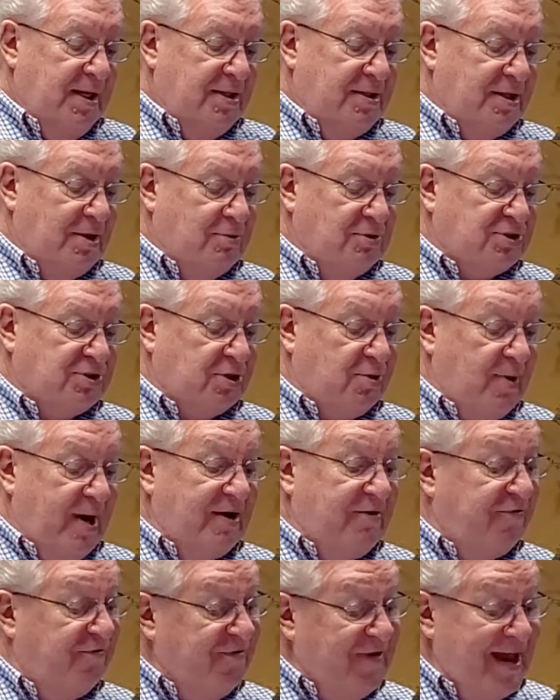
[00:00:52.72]
There was a
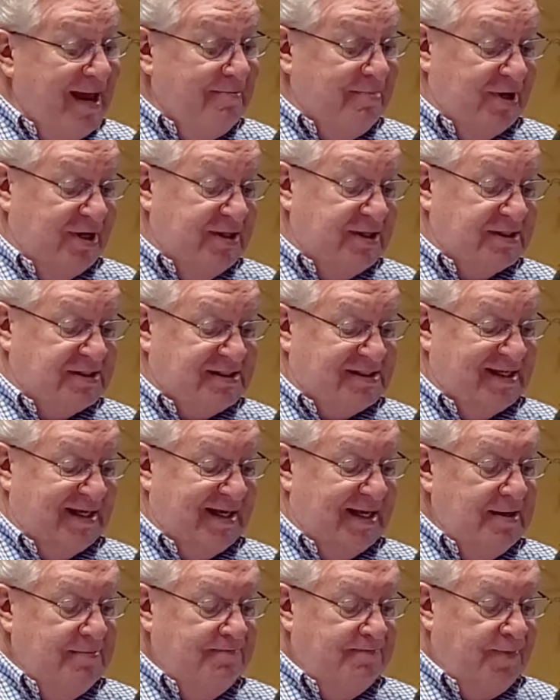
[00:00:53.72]
great famine in the
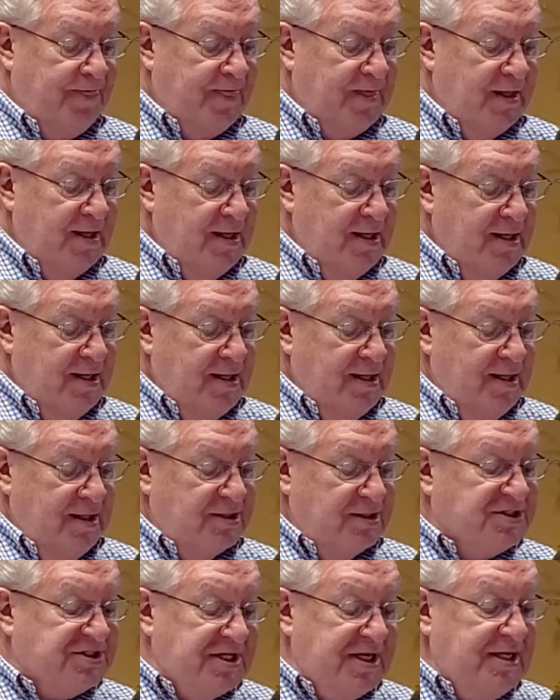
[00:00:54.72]
city.
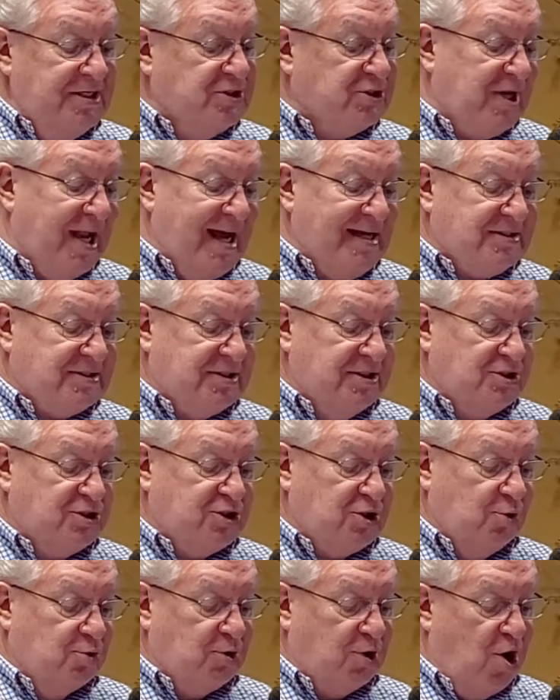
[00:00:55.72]
The siege lasted
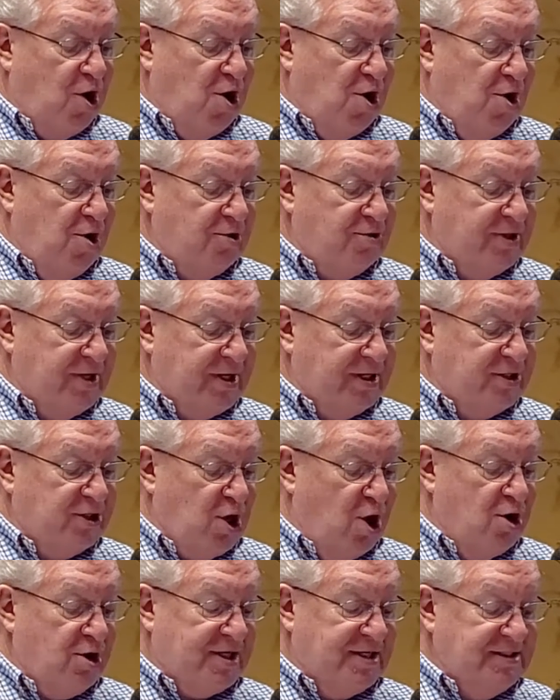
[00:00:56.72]
so long that a
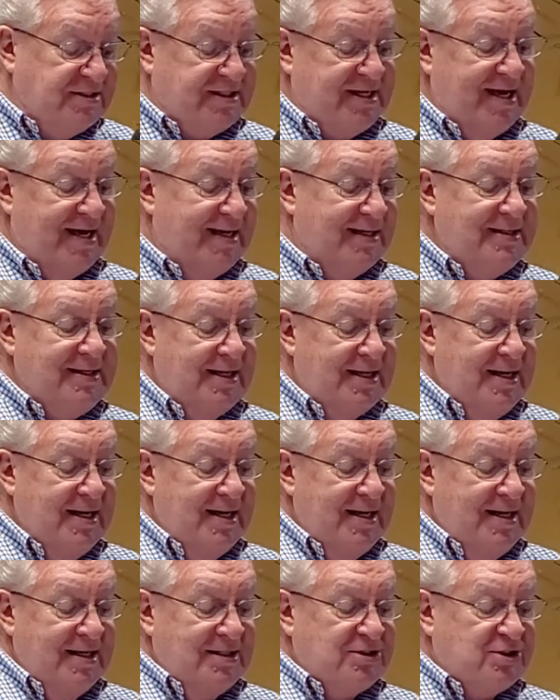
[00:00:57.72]
donkey's head
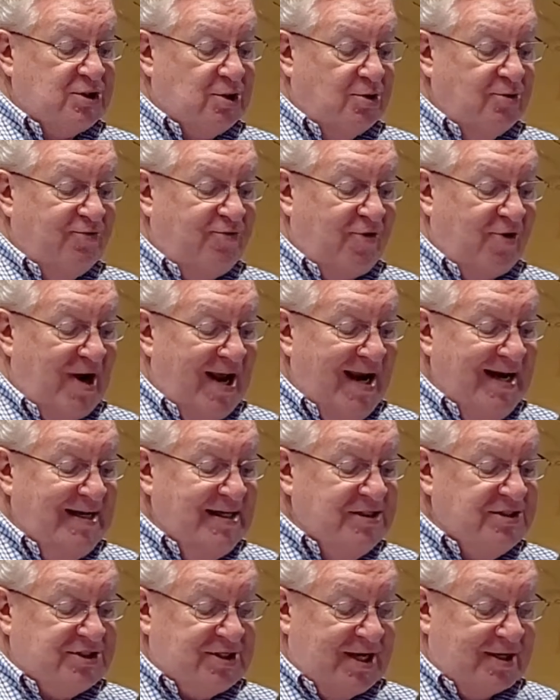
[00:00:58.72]
sold for
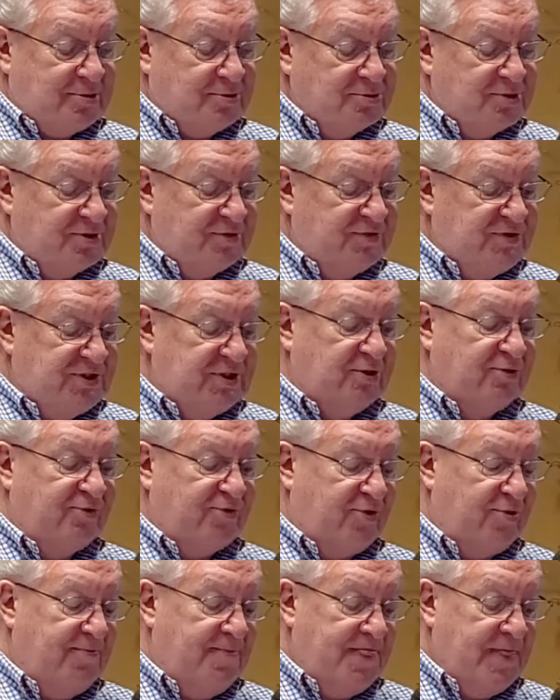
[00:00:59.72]
80 shekels of
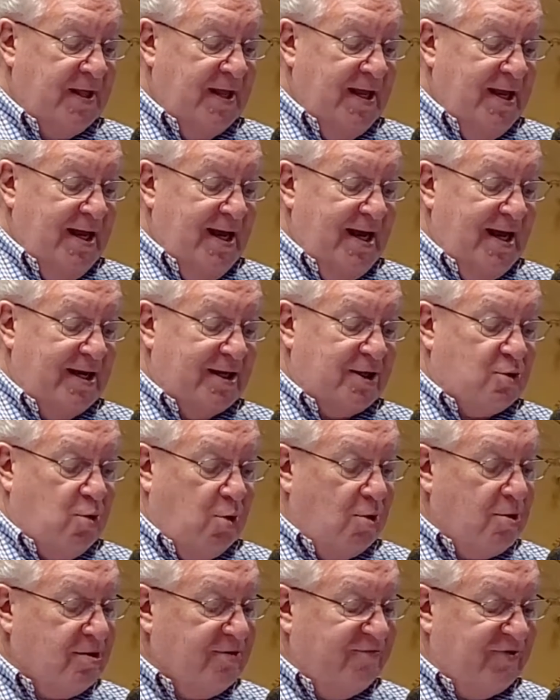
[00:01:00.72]
silver and a
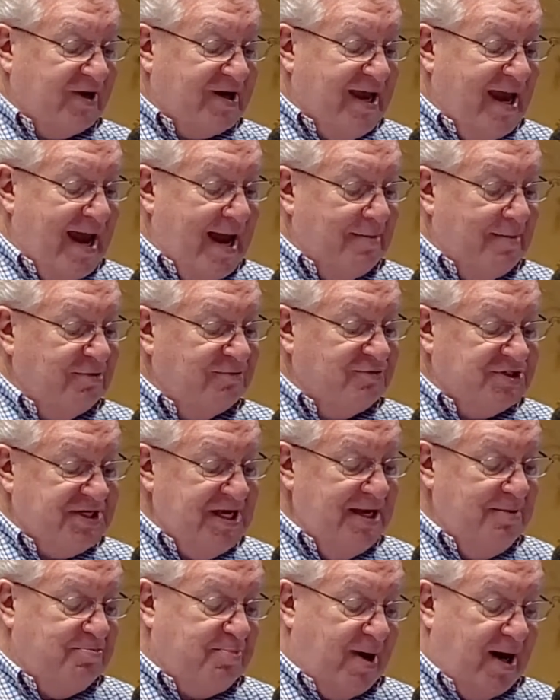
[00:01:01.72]
quarter of a cab of
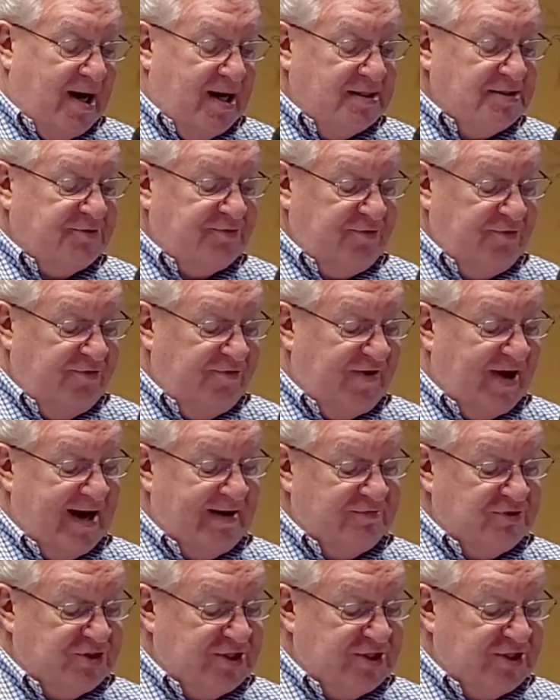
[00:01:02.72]
seed pods for 5